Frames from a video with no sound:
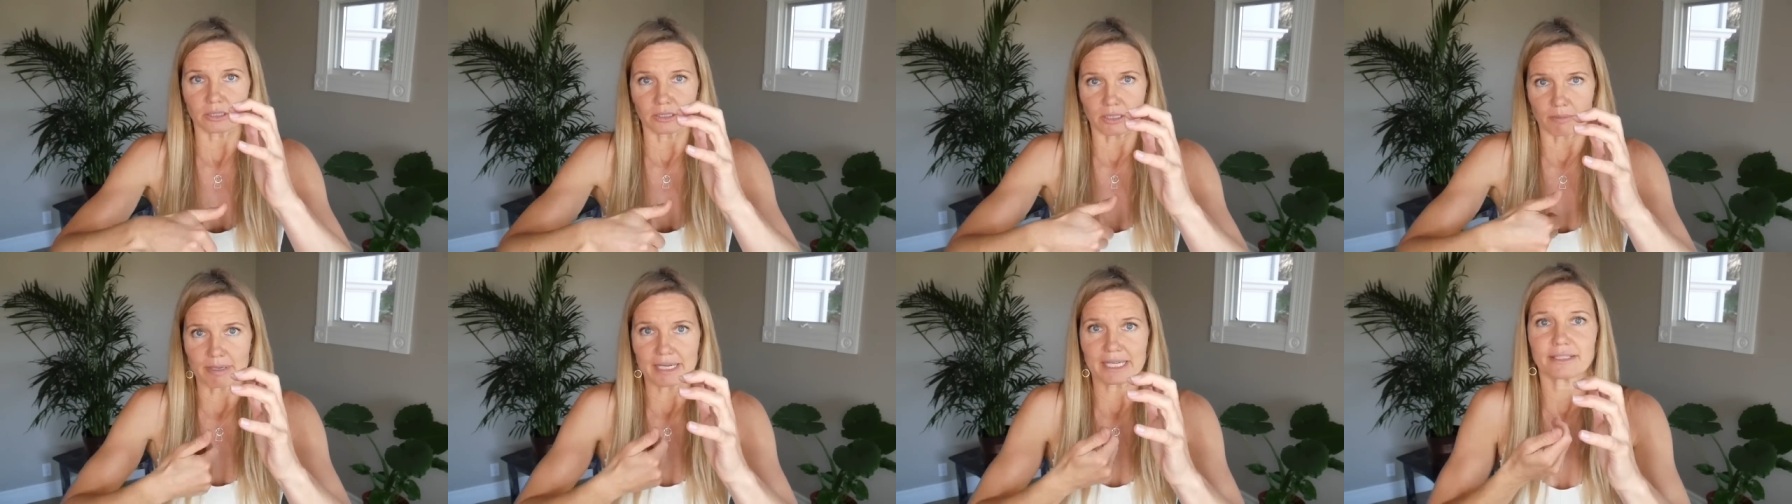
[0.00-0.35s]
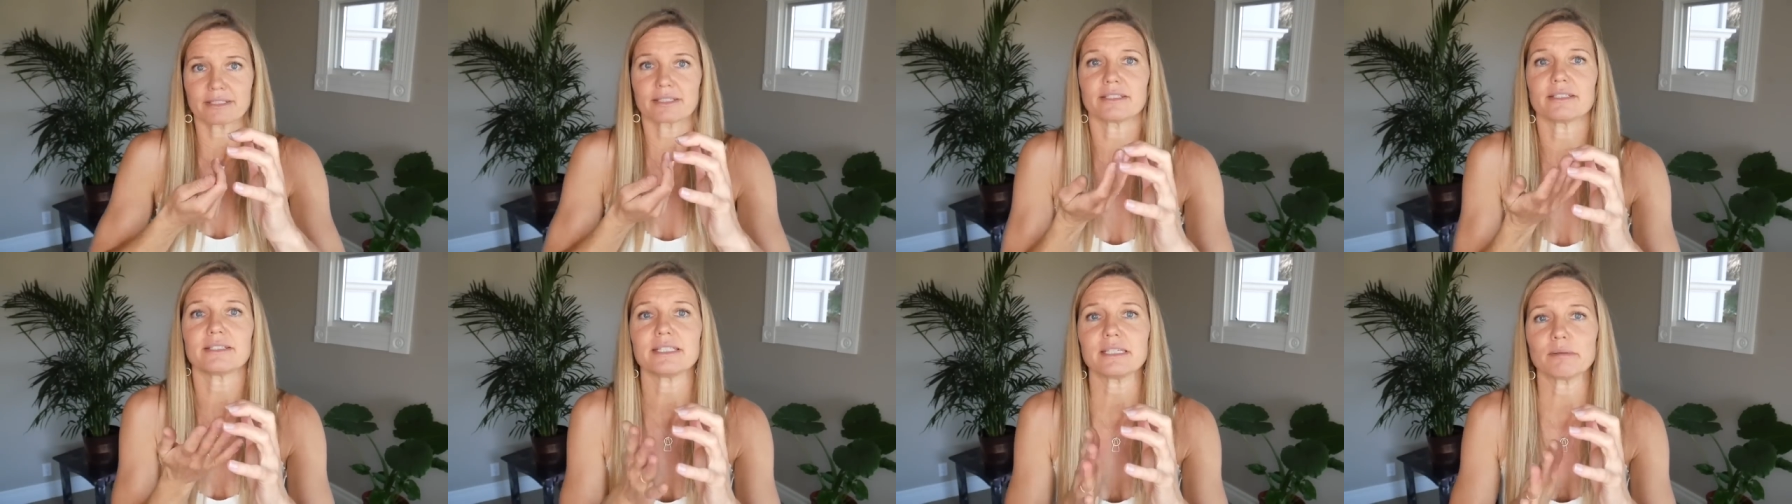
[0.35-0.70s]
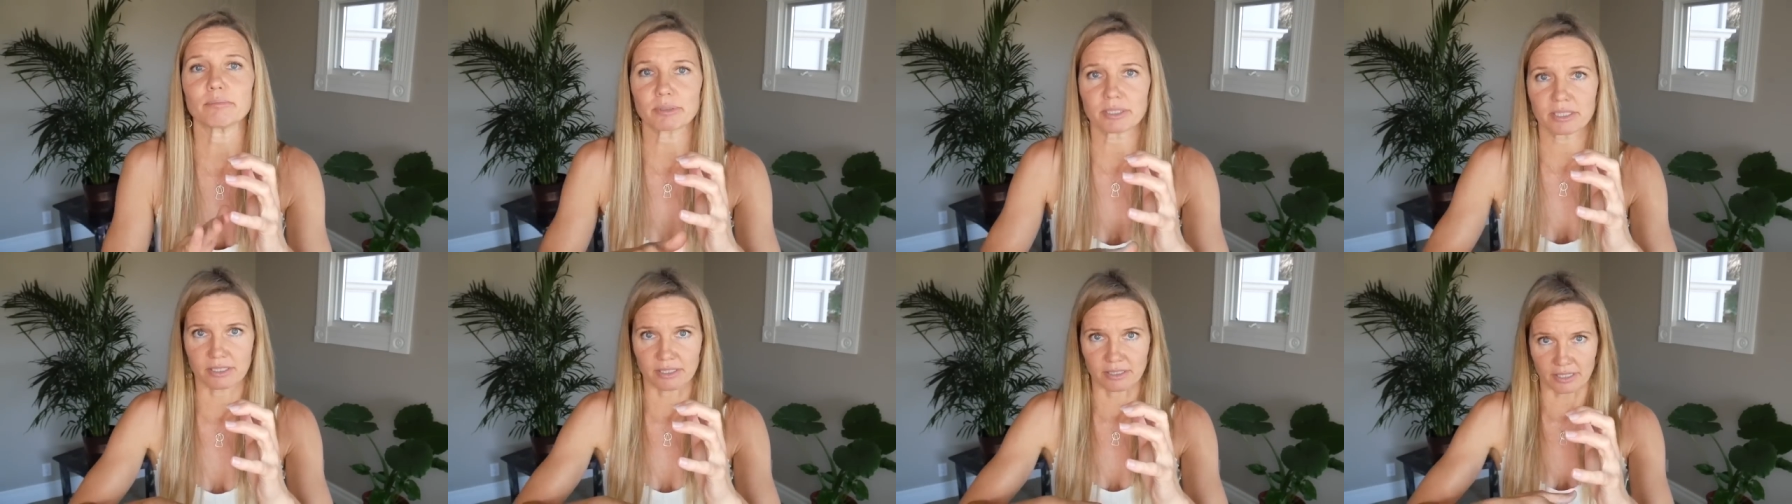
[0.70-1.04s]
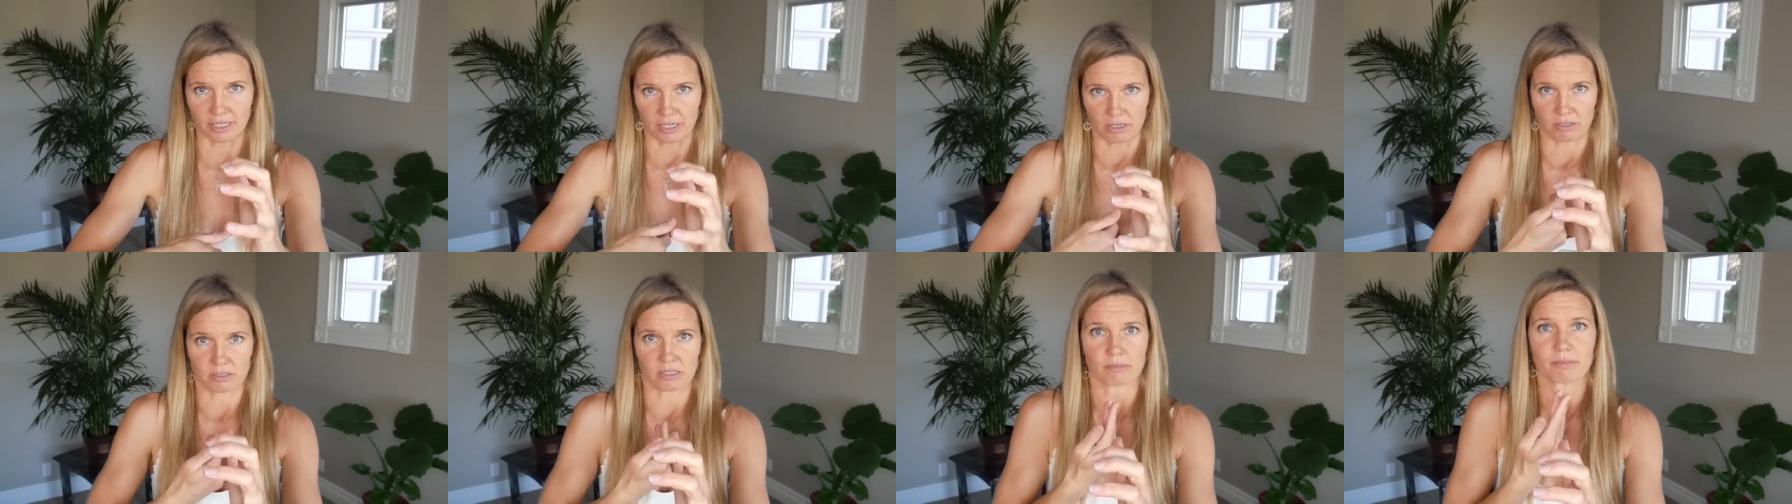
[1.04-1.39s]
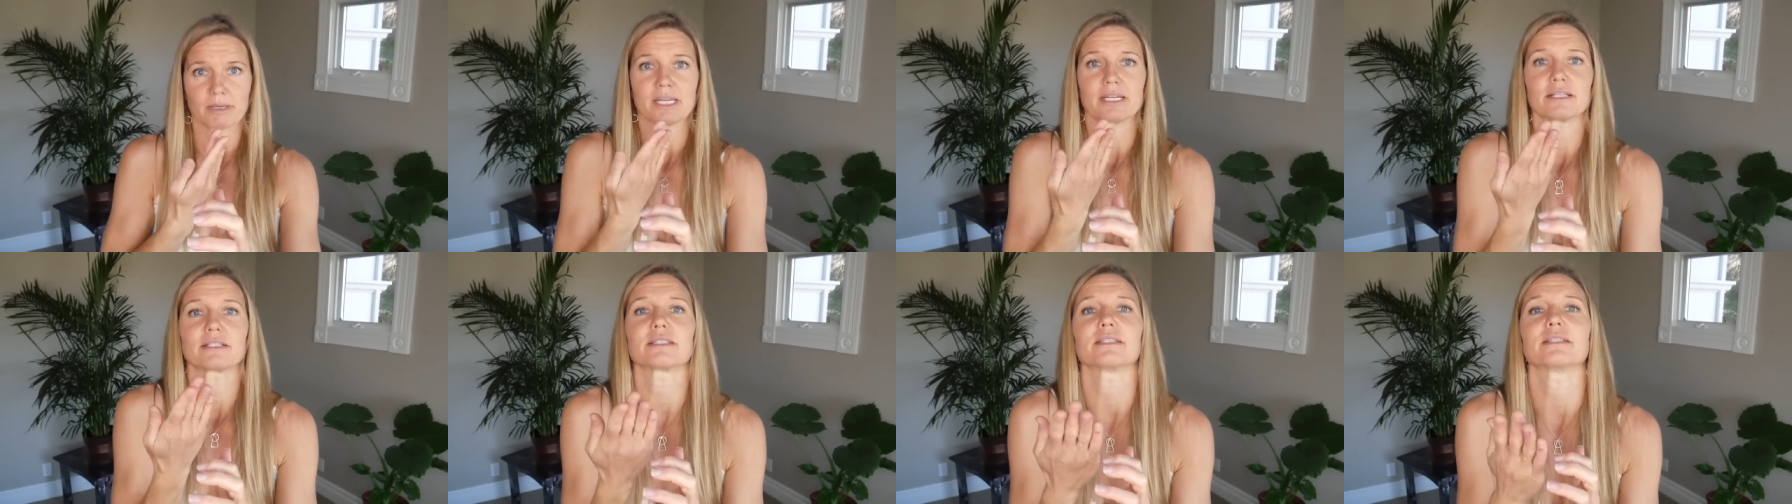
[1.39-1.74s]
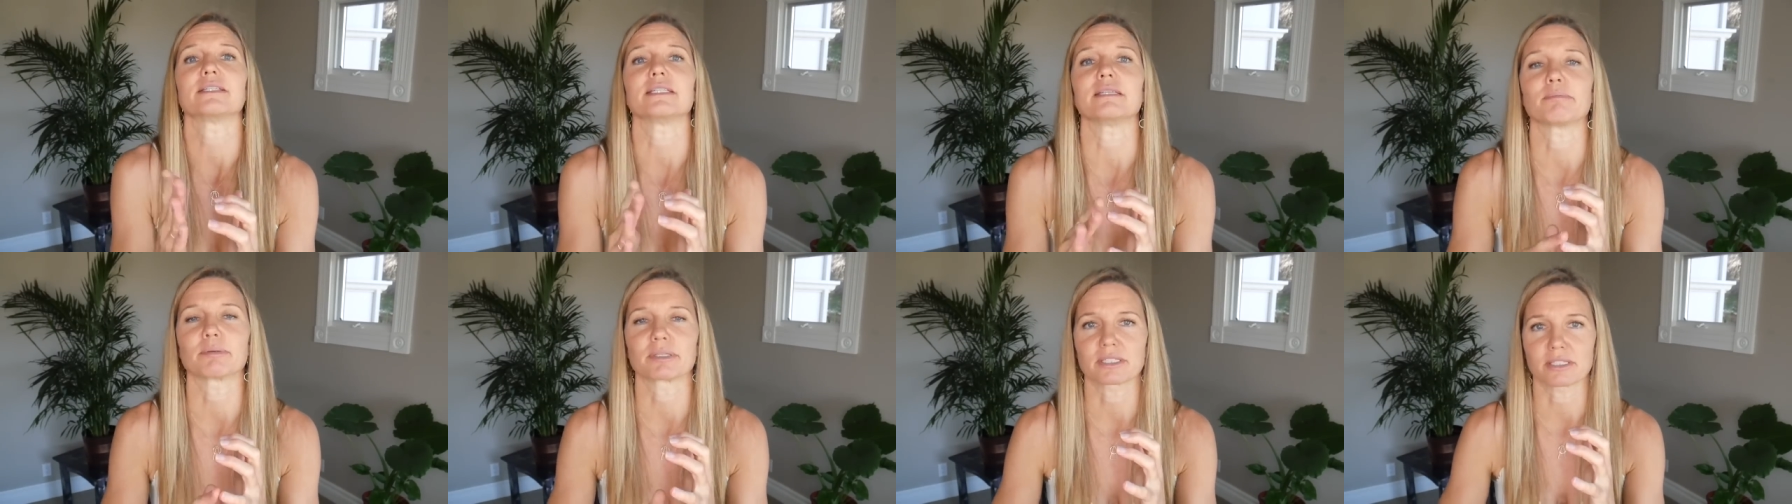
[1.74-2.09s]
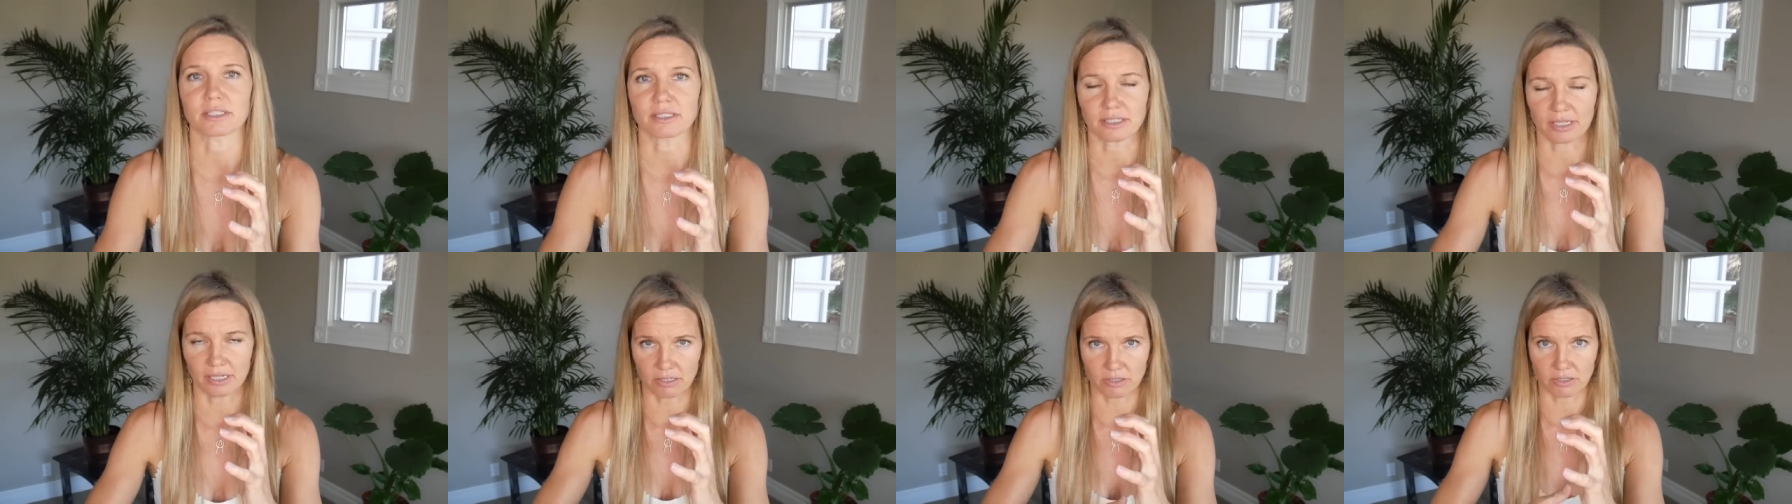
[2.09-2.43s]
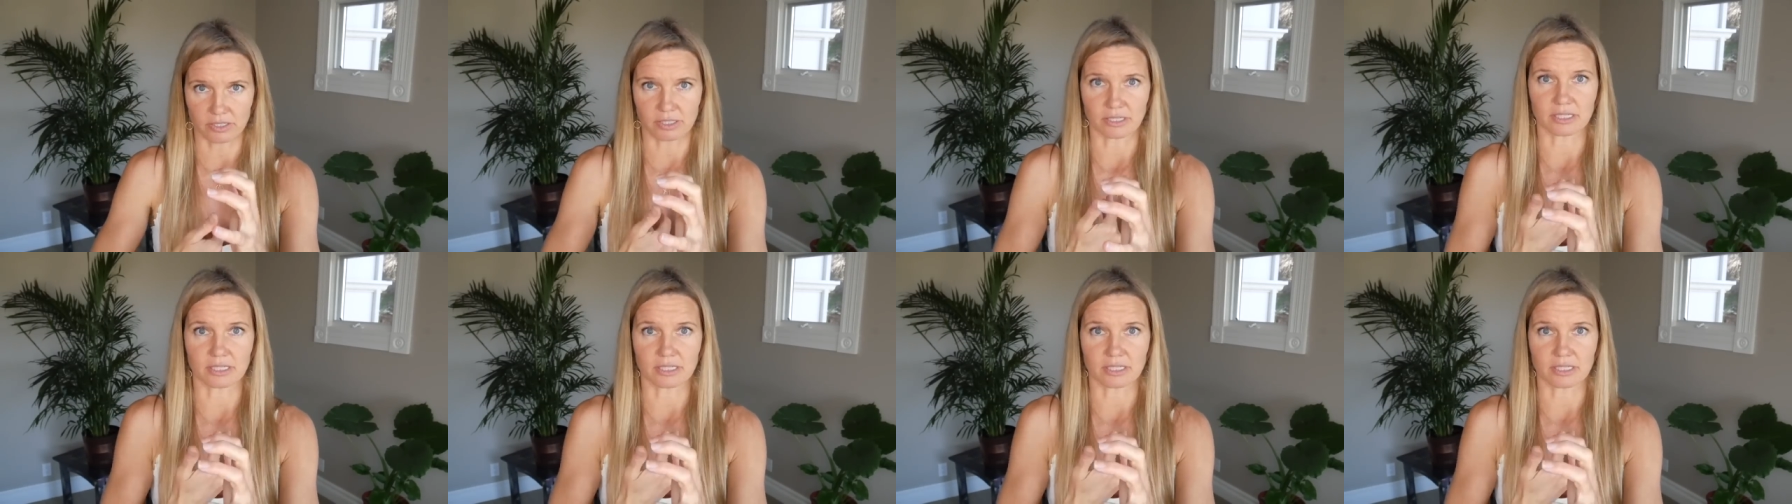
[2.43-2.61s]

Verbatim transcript: Let me get to the deepest desires. Let me get to the deepest desires.